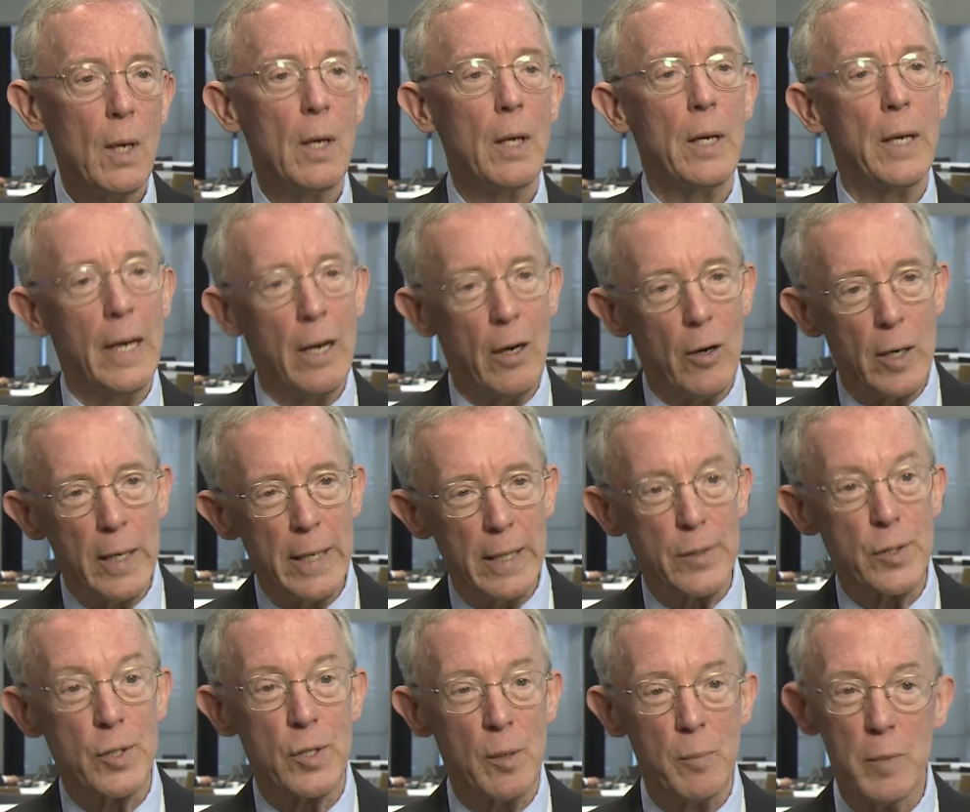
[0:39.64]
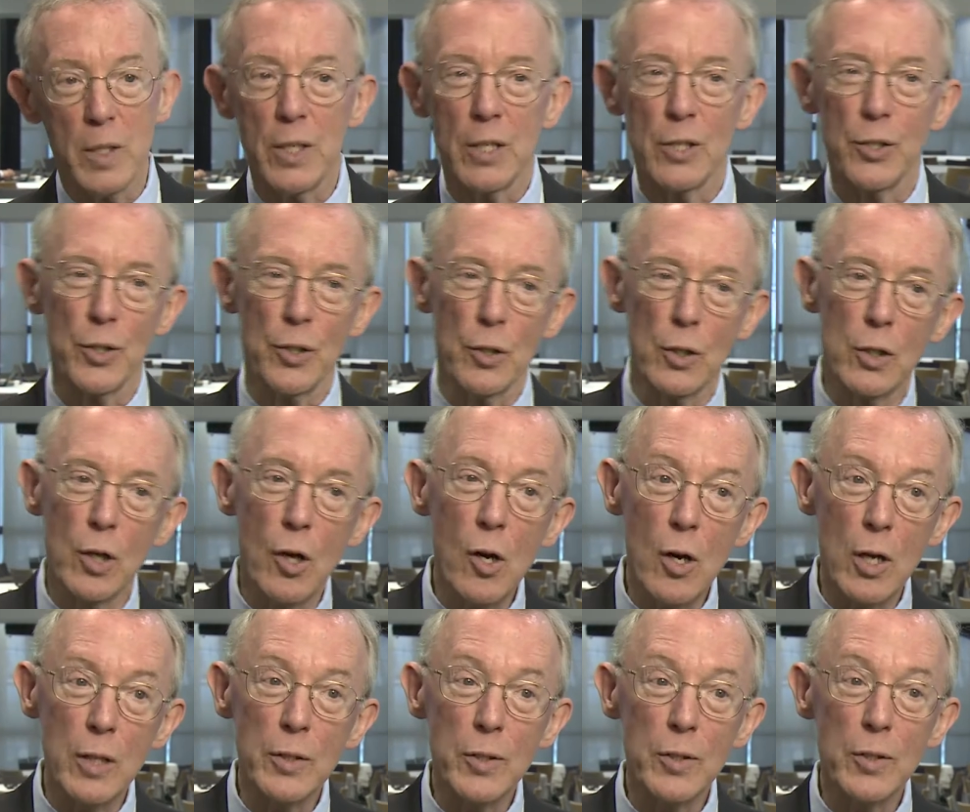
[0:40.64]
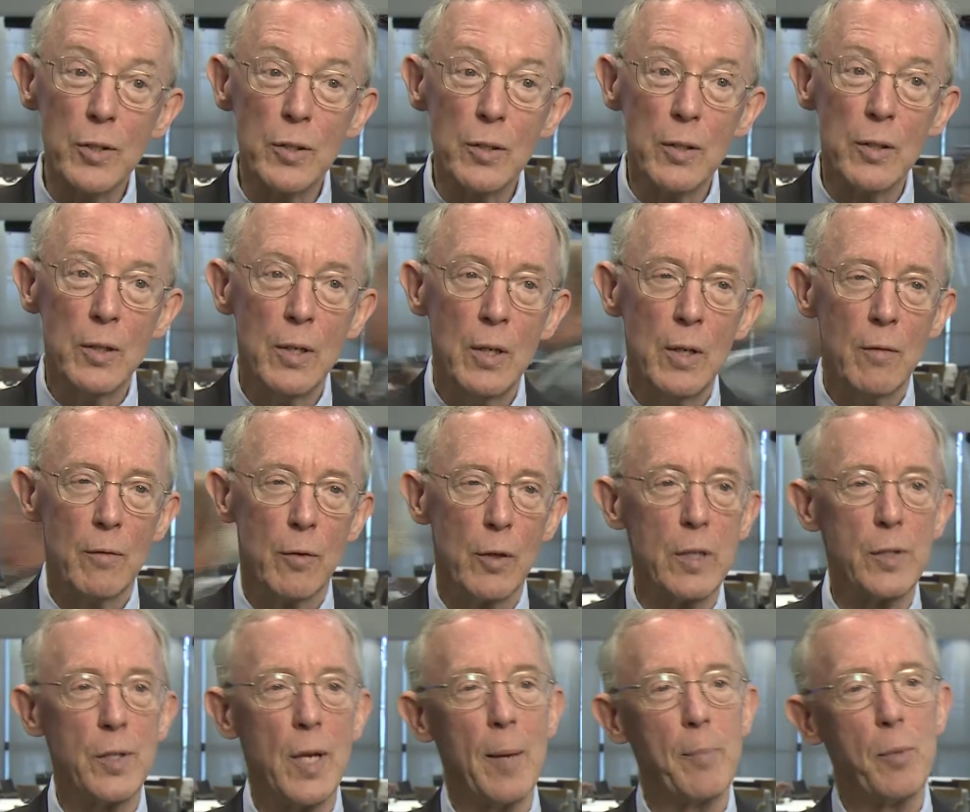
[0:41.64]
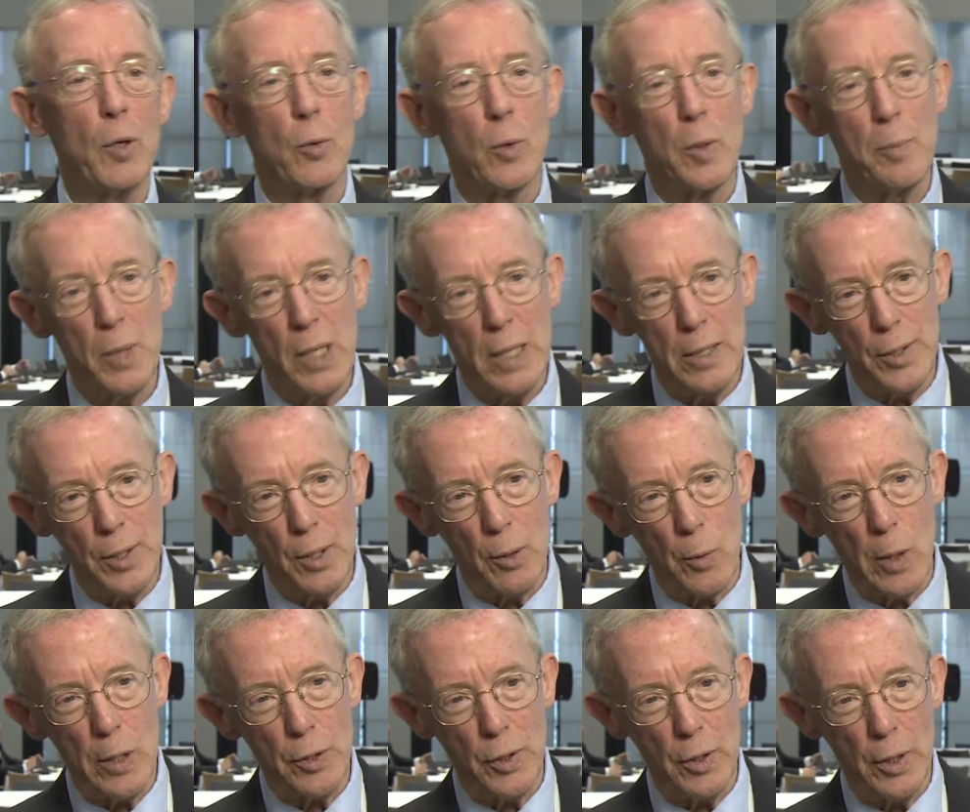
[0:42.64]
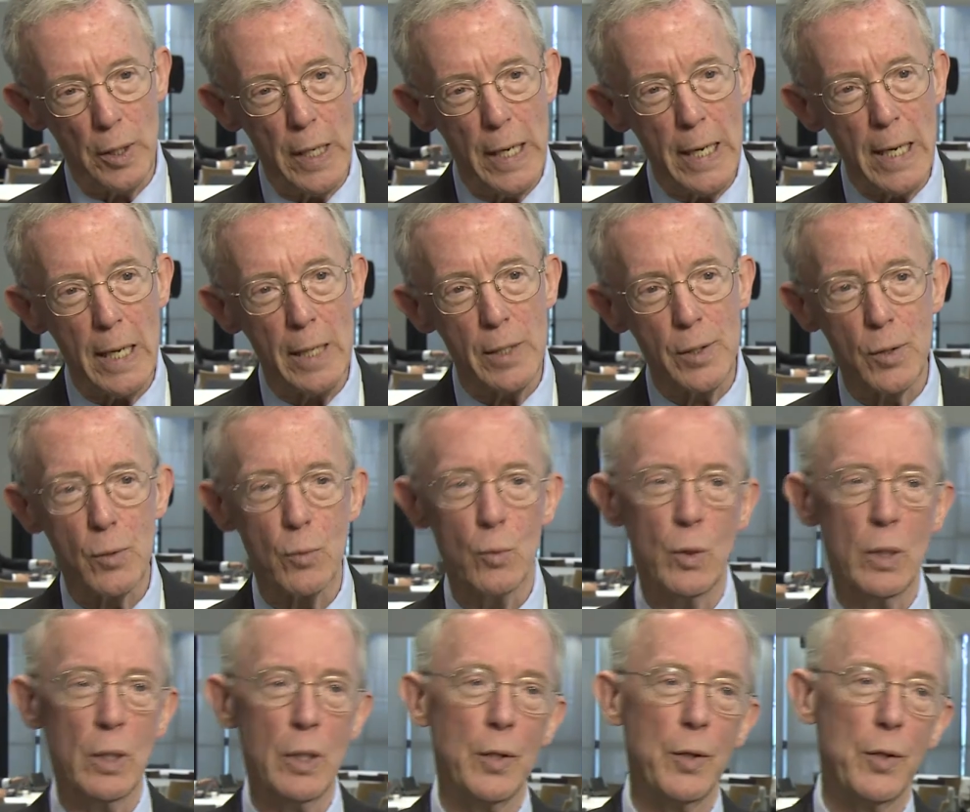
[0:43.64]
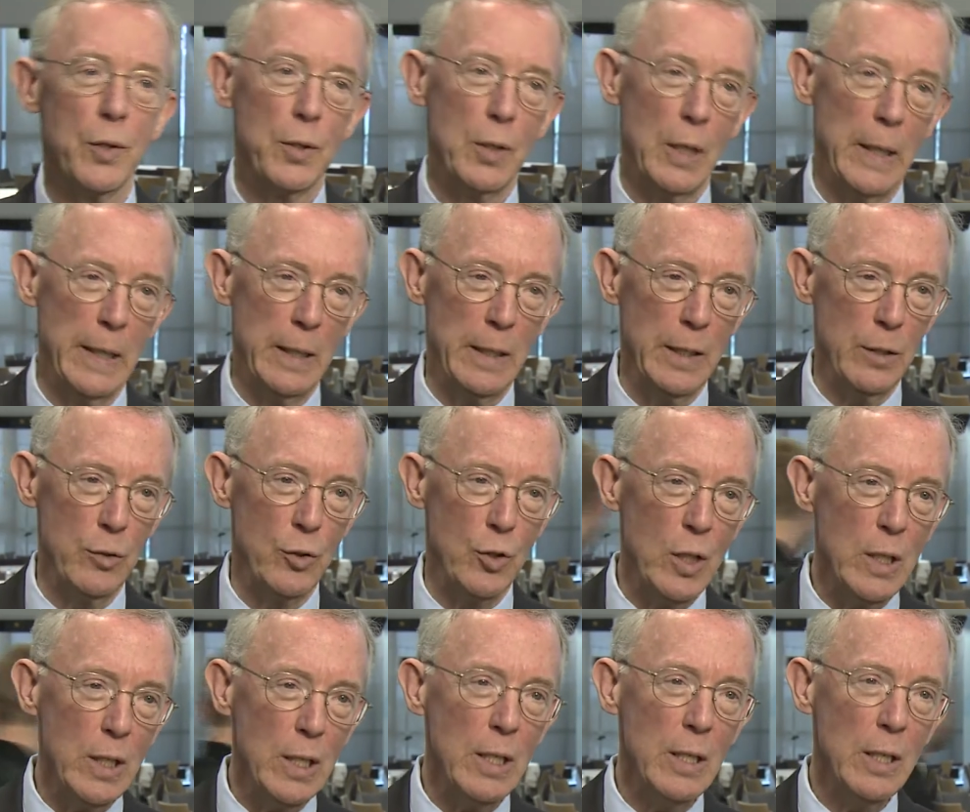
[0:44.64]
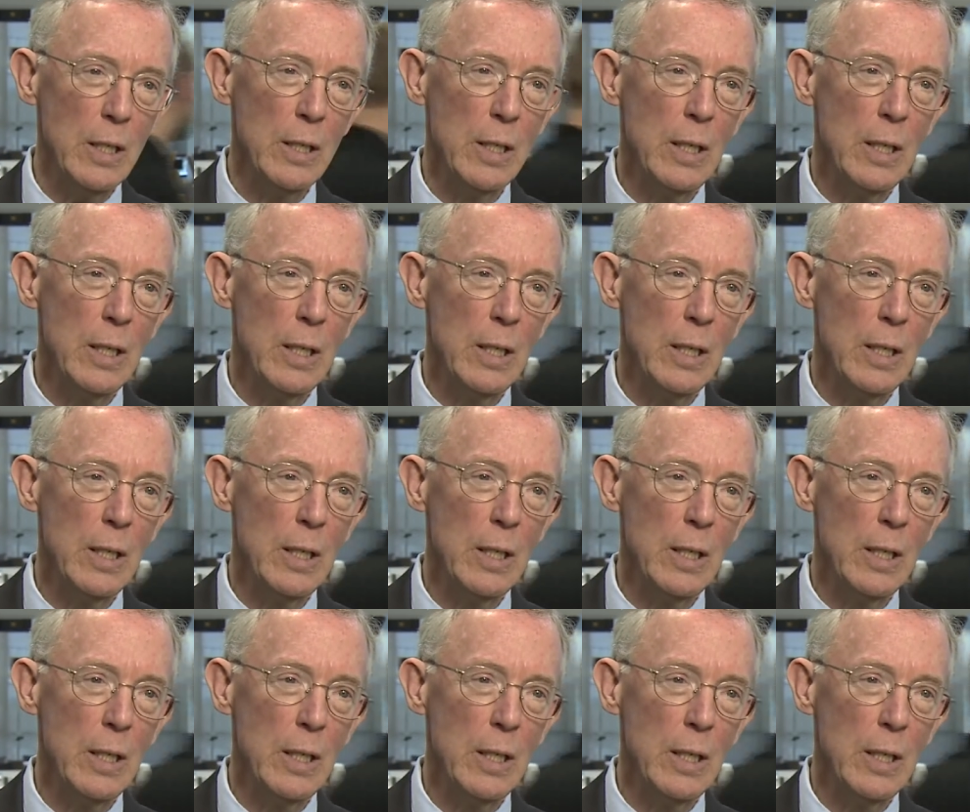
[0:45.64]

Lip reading: Now, at some additional cost, for example, replacing Russian gas with LNG,